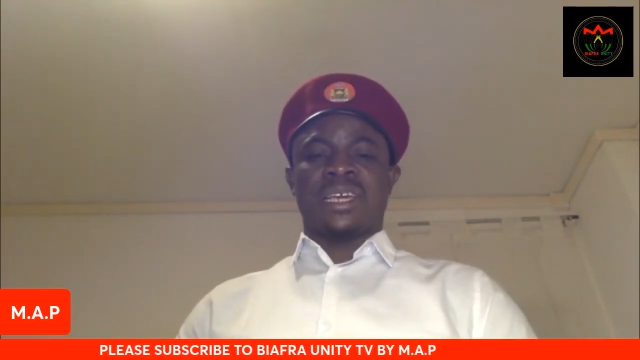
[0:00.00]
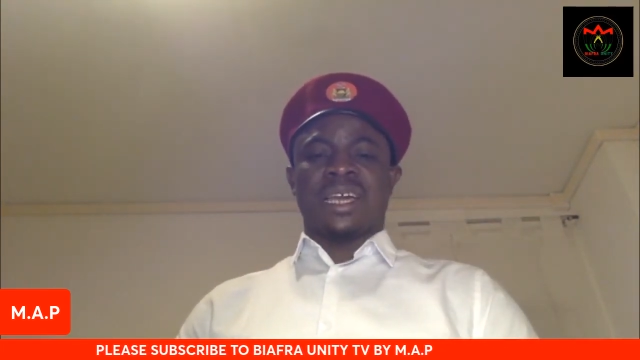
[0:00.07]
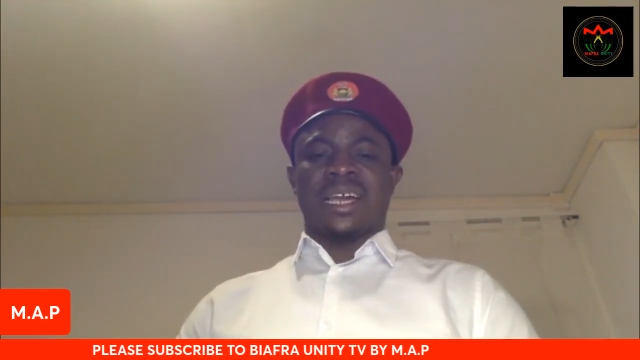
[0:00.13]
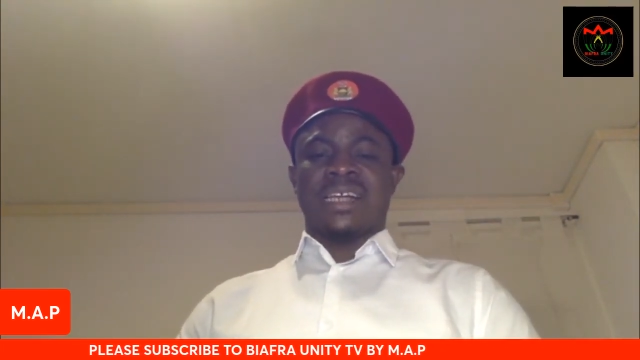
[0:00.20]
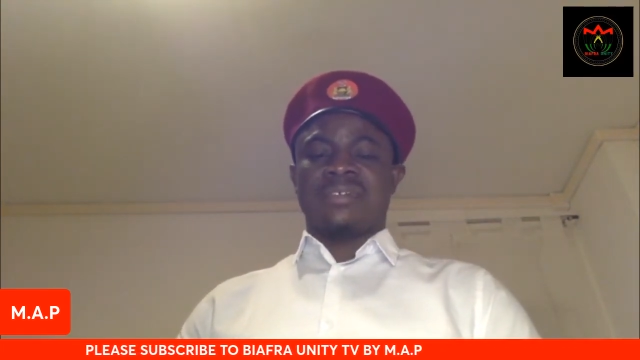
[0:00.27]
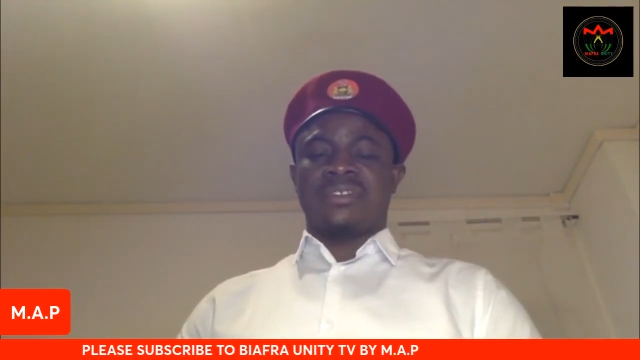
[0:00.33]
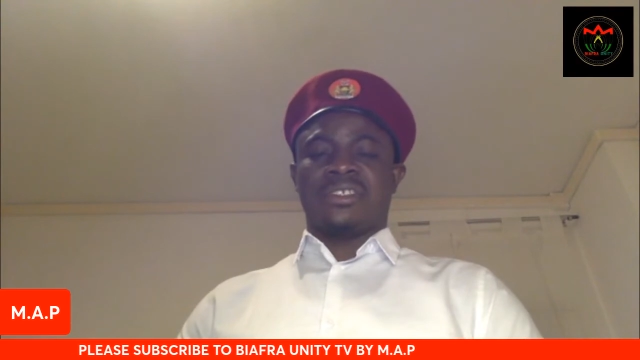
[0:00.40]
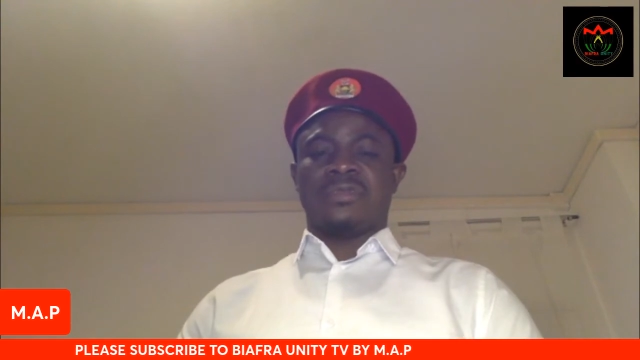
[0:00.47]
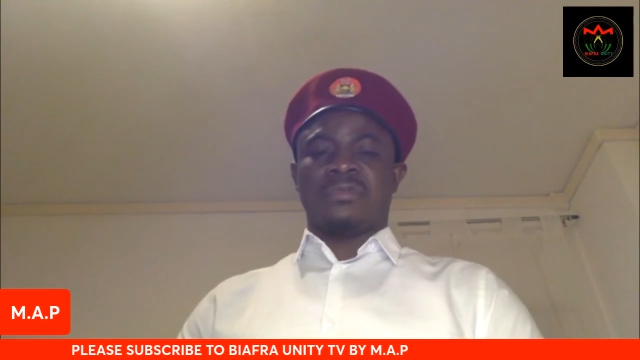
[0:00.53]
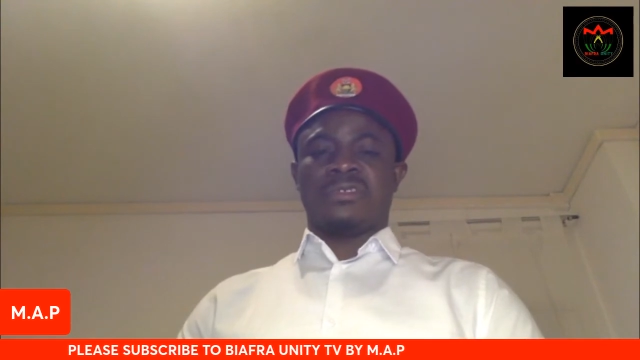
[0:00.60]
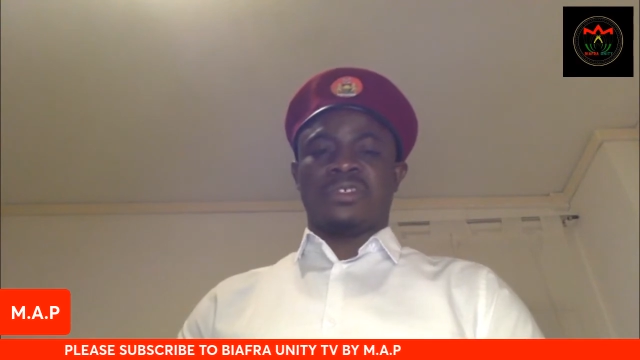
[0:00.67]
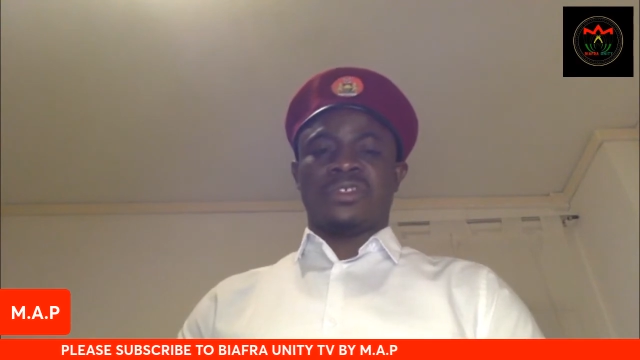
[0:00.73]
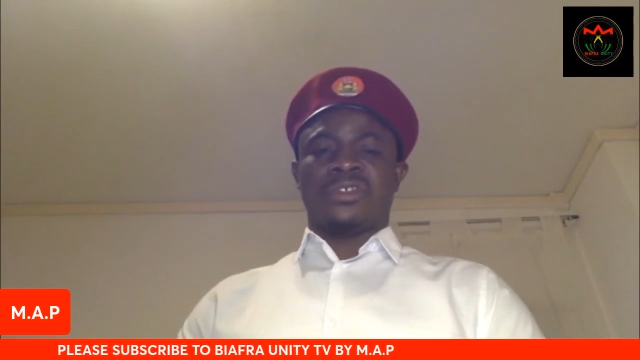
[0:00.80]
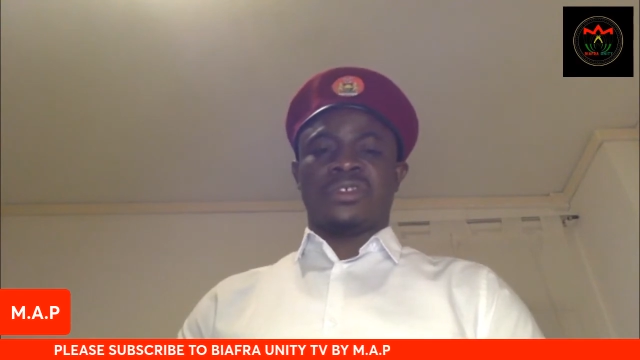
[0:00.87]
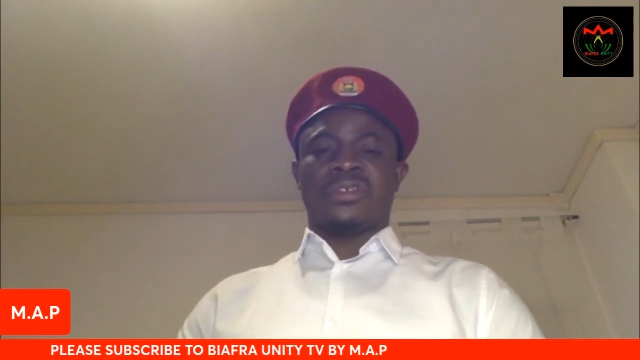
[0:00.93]
as the
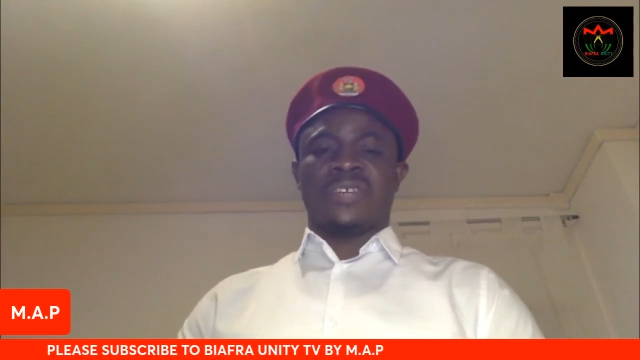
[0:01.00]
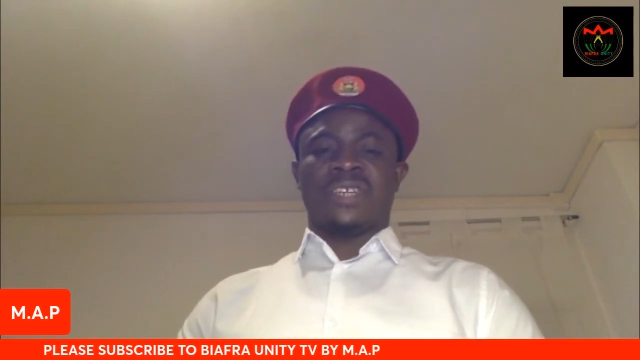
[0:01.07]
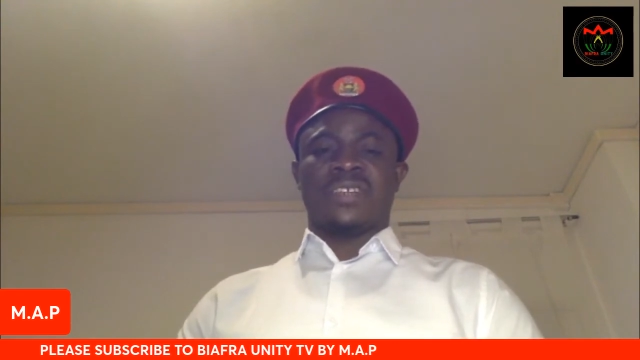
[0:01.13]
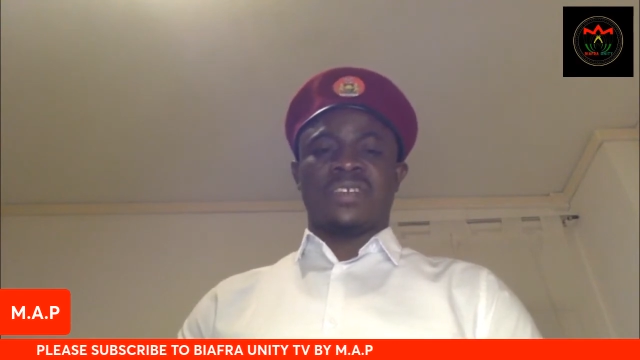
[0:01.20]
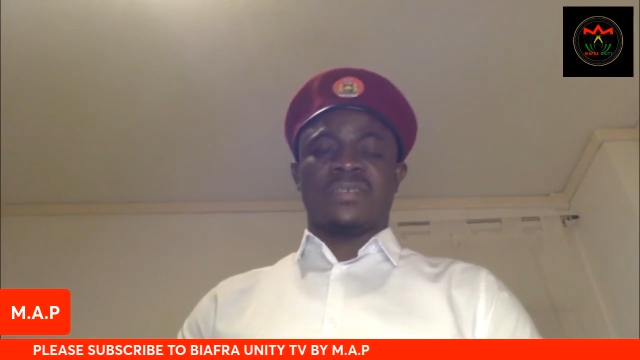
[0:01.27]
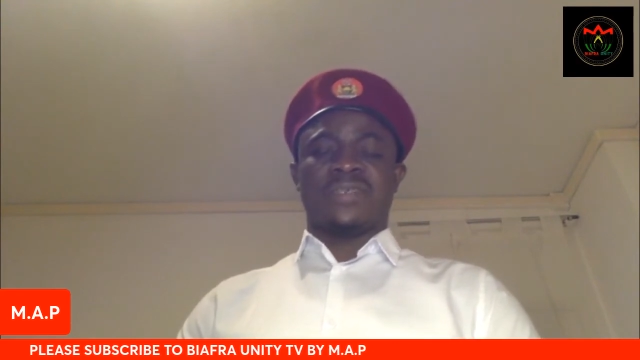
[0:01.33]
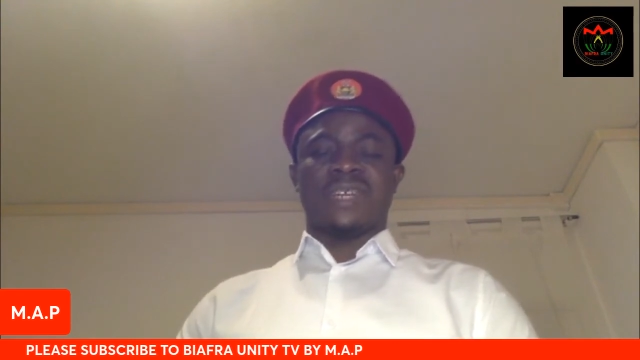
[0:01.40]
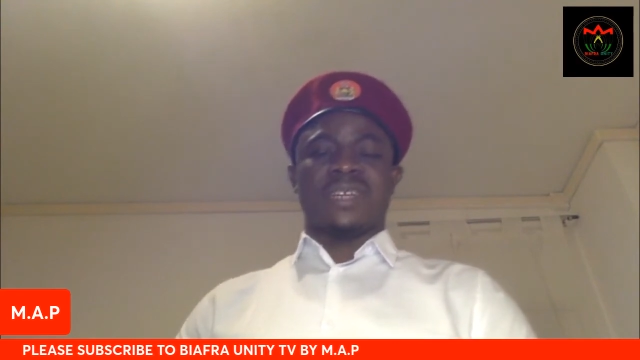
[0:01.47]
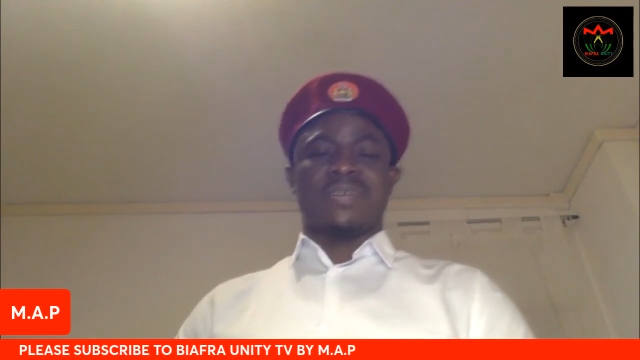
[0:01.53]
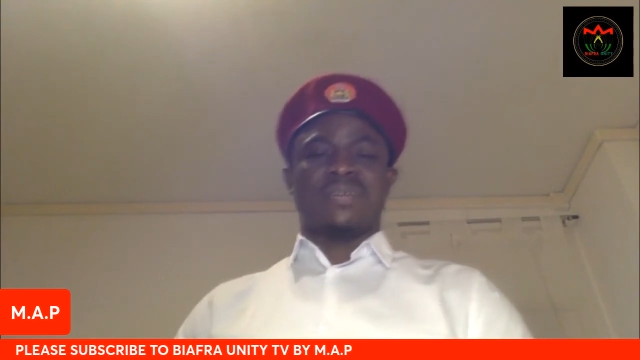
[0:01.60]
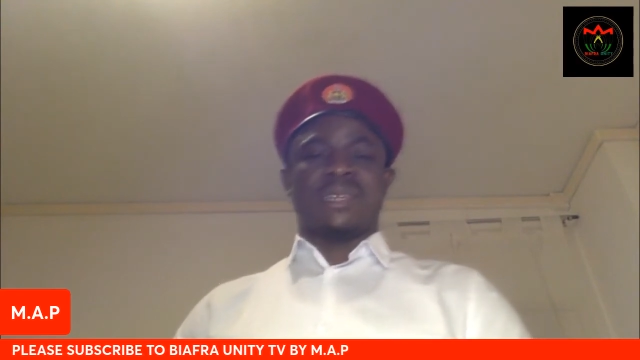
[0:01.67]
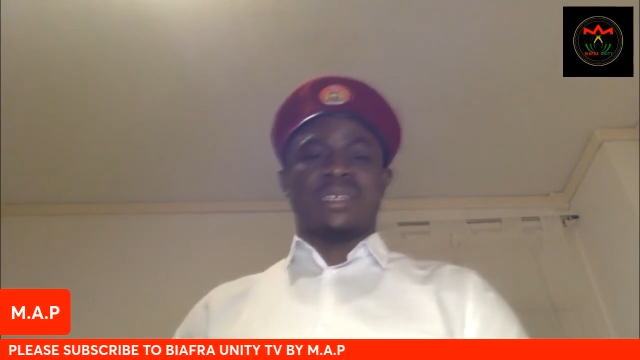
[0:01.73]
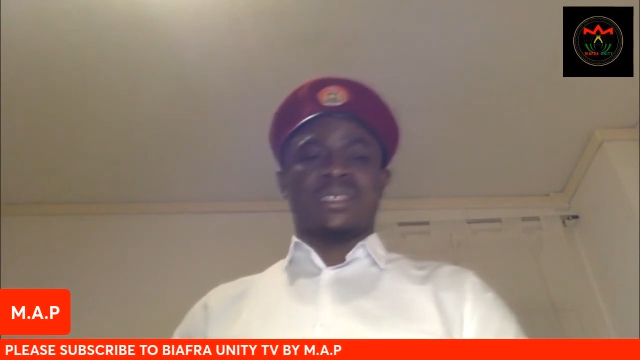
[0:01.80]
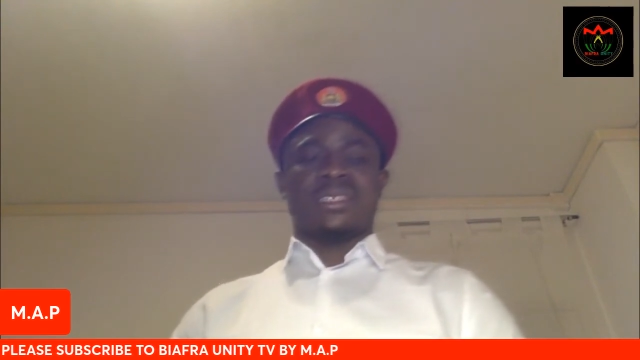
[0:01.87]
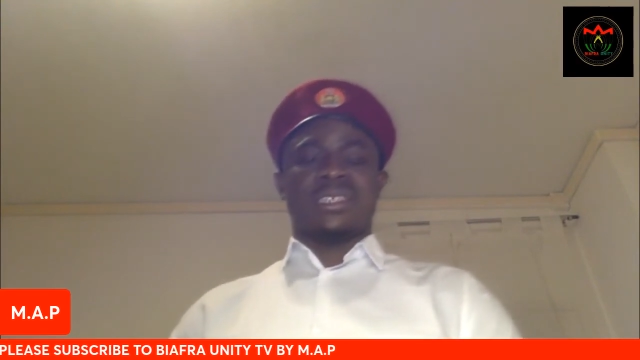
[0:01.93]
worst governor of
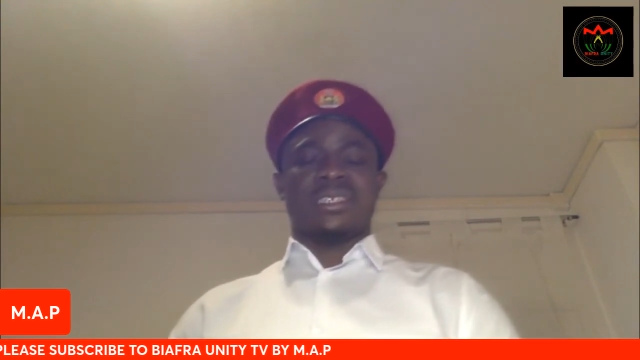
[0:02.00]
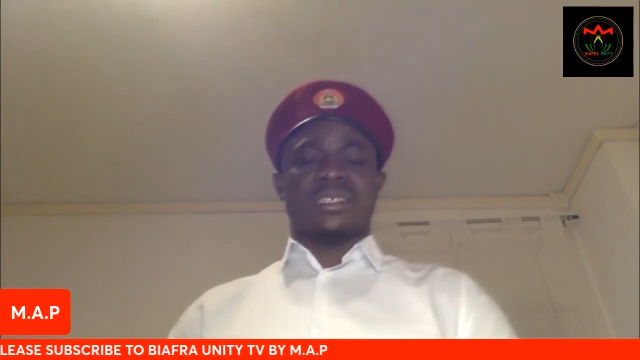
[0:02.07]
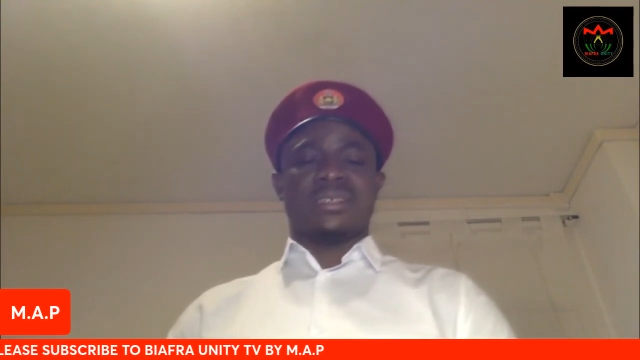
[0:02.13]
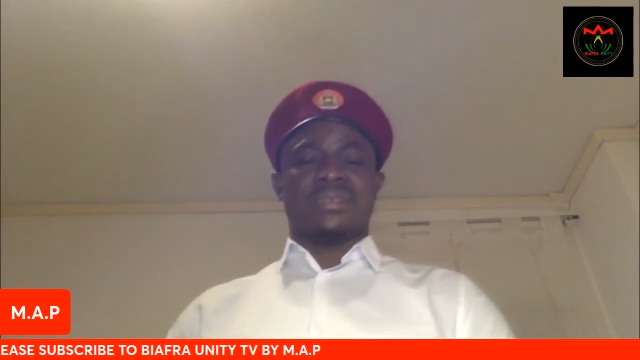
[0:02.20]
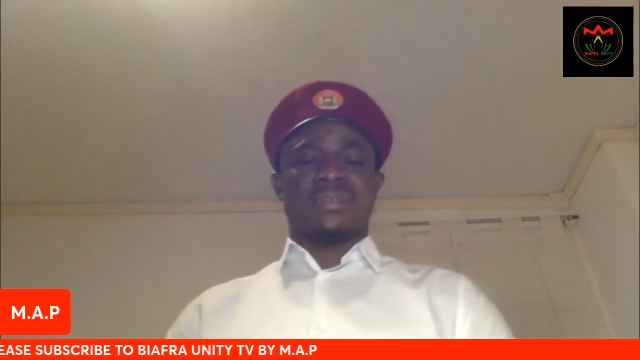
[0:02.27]
Anambra State.